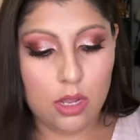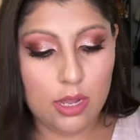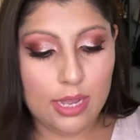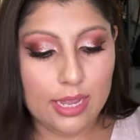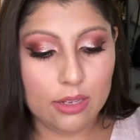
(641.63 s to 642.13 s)

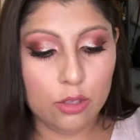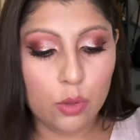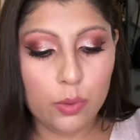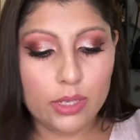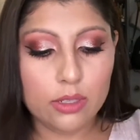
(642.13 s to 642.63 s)
And
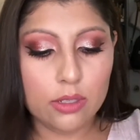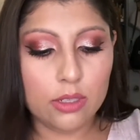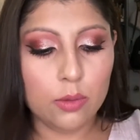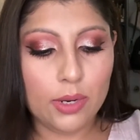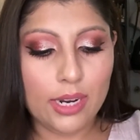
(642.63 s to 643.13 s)
Twins
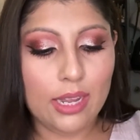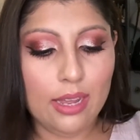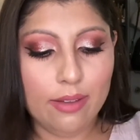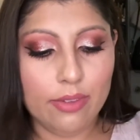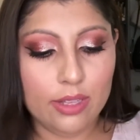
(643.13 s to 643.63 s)
is what I
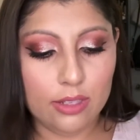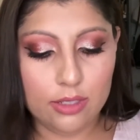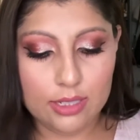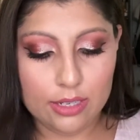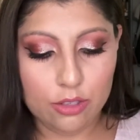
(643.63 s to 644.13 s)
have in the
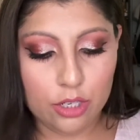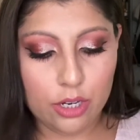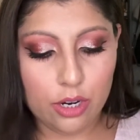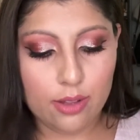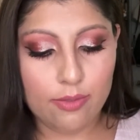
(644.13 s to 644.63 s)

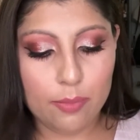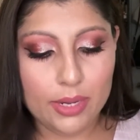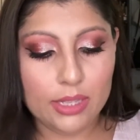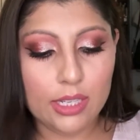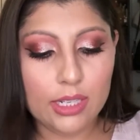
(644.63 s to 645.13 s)
center of
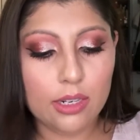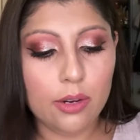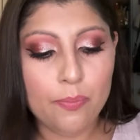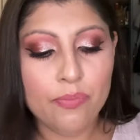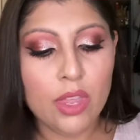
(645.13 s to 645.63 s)
my lid.
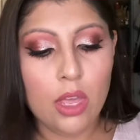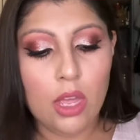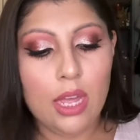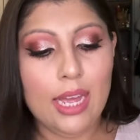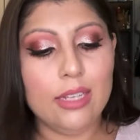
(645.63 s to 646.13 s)

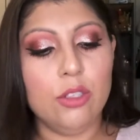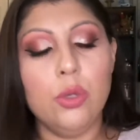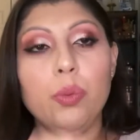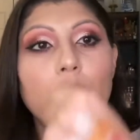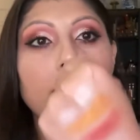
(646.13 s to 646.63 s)
And
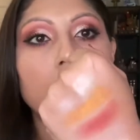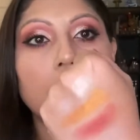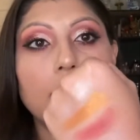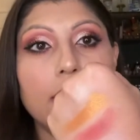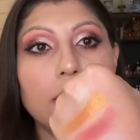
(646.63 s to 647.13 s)

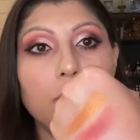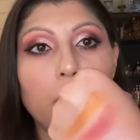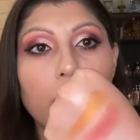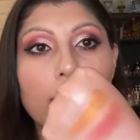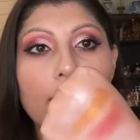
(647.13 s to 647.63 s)
Twins is
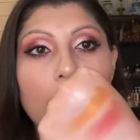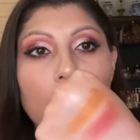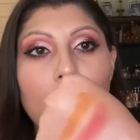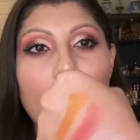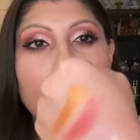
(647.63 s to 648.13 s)
more like
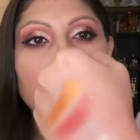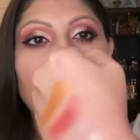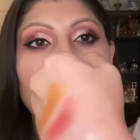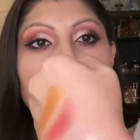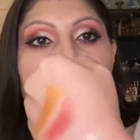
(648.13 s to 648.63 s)
an eye
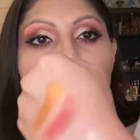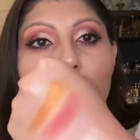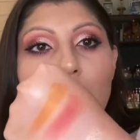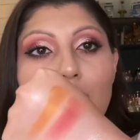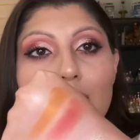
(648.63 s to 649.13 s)
topper.
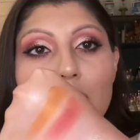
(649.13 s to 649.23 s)
It doesn't